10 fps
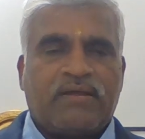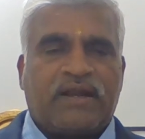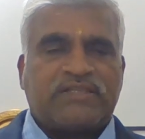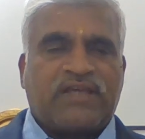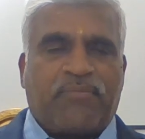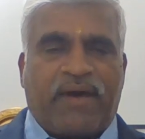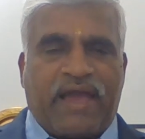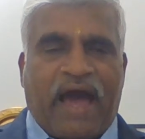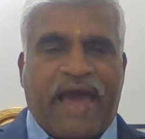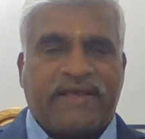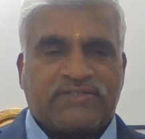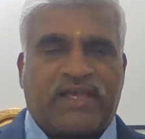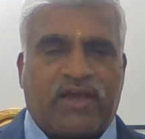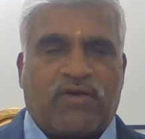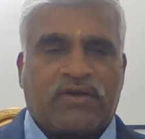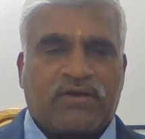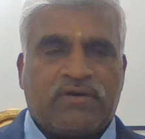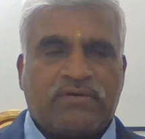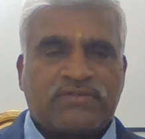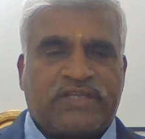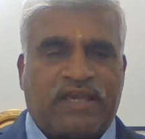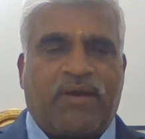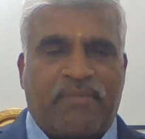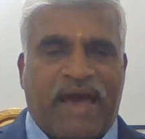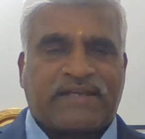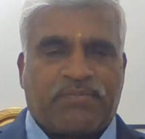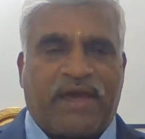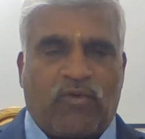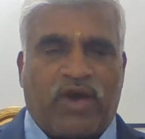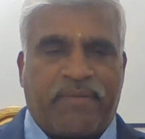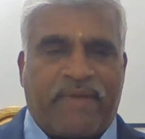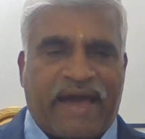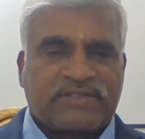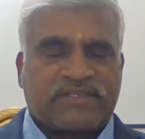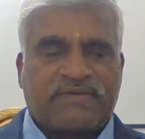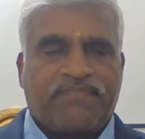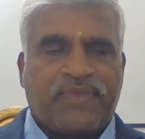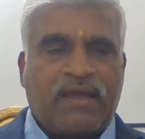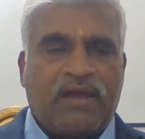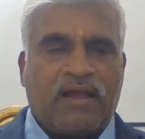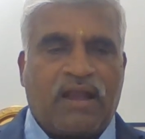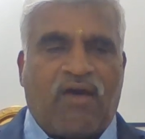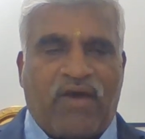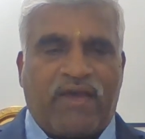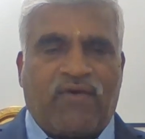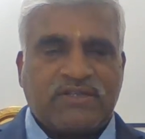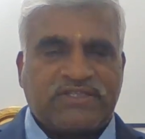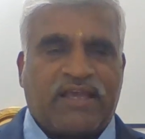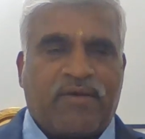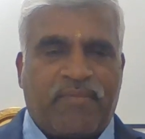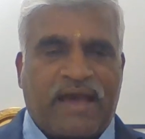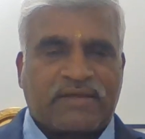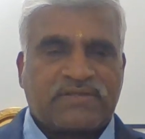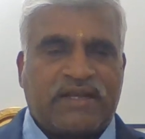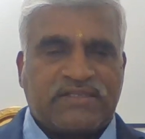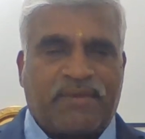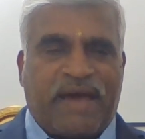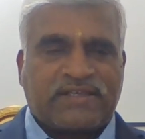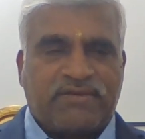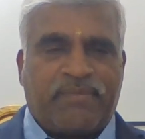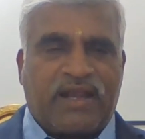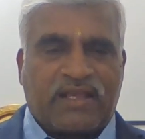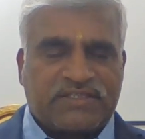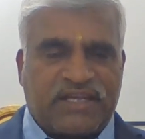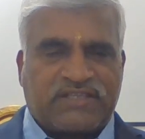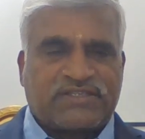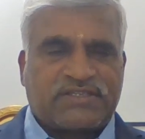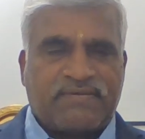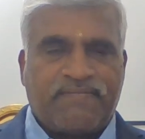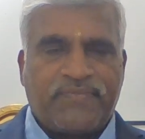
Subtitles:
It is m by I is equal to sigma max by y max. Now I want sigma max, that is the maximum bending stress.